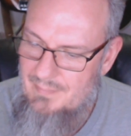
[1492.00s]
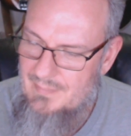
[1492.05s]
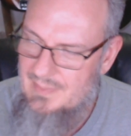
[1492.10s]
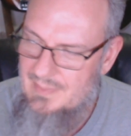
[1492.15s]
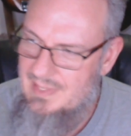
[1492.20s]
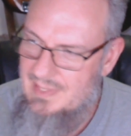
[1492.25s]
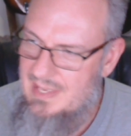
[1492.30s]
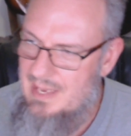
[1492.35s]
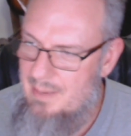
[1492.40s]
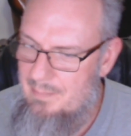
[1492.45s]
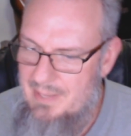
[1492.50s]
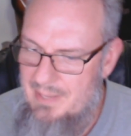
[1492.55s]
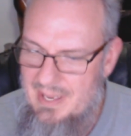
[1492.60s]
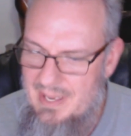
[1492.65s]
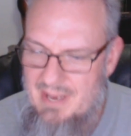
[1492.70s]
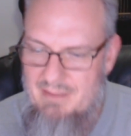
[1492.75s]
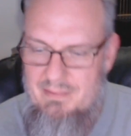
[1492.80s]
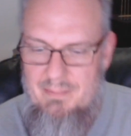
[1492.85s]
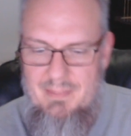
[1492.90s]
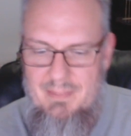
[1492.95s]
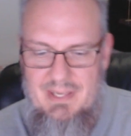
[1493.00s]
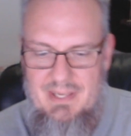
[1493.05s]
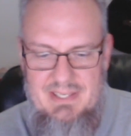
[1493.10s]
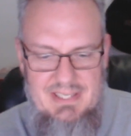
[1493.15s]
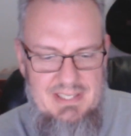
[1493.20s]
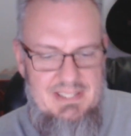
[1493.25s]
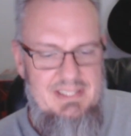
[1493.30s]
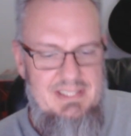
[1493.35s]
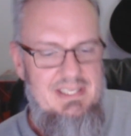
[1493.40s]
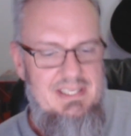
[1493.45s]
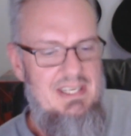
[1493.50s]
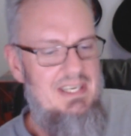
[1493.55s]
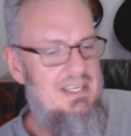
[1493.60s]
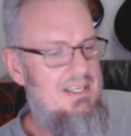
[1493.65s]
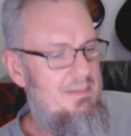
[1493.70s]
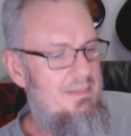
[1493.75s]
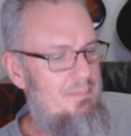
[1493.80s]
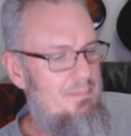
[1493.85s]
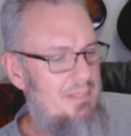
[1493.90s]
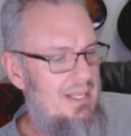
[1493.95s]
Can't be having my nicotine
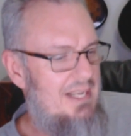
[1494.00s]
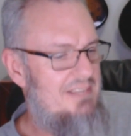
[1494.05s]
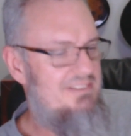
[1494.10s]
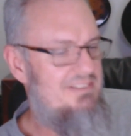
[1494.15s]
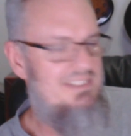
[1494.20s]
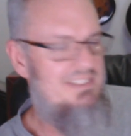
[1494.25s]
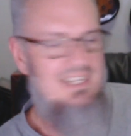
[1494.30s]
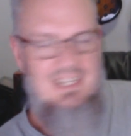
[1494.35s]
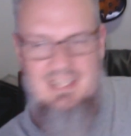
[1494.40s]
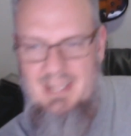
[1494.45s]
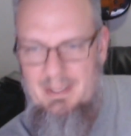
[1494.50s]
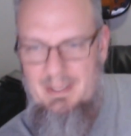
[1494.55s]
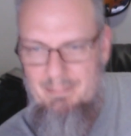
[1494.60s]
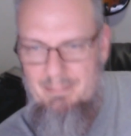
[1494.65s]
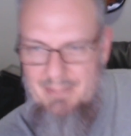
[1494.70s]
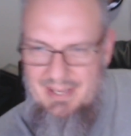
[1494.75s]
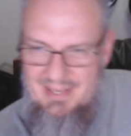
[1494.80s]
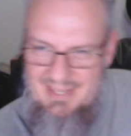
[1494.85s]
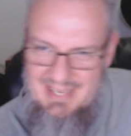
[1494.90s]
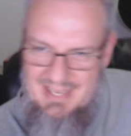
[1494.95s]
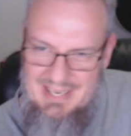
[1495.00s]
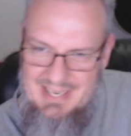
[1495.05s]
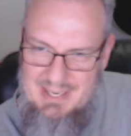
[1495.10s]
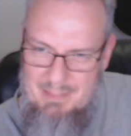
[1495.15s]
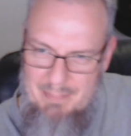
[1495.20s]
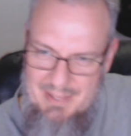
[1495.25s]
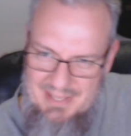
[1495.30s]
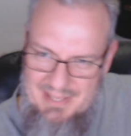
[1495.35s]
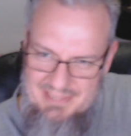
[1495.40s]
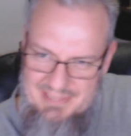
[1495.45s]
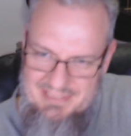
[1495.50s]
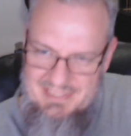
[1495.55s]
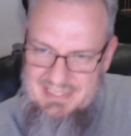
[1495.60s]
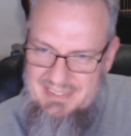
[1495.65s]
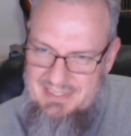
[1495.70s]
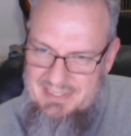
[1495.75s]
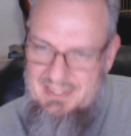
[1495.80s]
in plastic like a peasant.